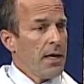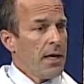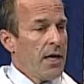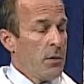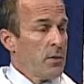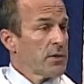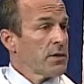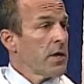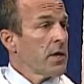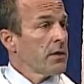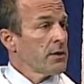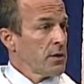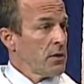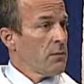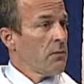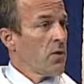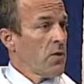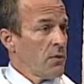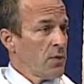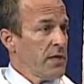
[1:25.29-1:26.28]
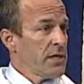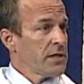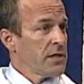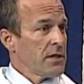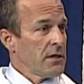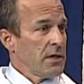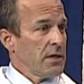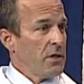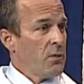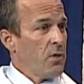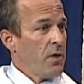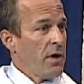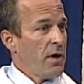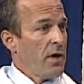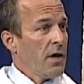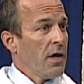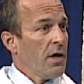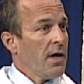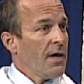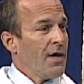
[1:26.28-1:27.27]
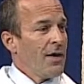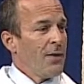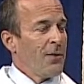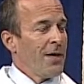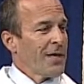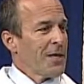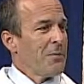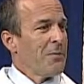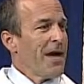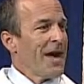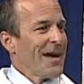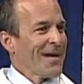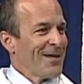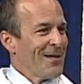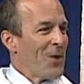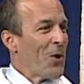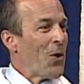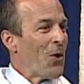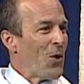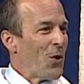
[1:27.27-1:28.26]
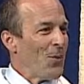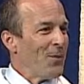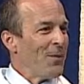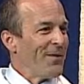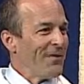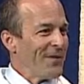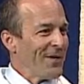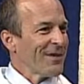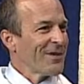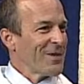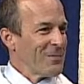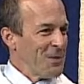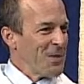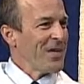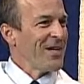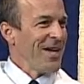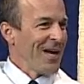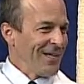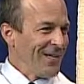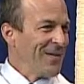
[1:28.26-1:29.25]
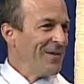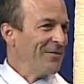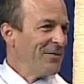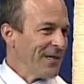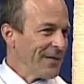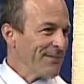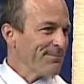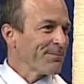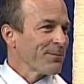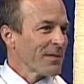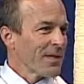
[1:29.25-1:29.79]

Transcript: and was there until more recently where I want to get back in the home of the community I live in.